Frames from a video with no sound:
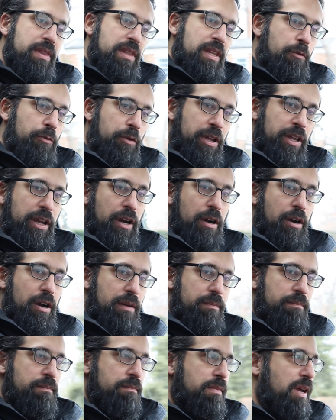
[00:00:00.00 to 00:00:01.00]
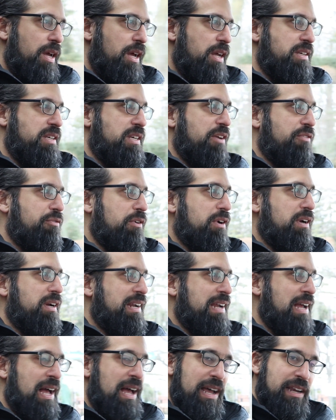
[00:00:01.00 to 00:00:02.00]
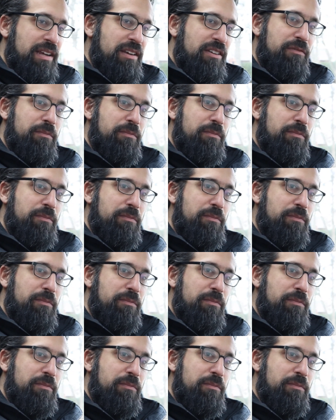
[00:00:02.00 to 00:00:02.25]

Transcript: they really are a different kind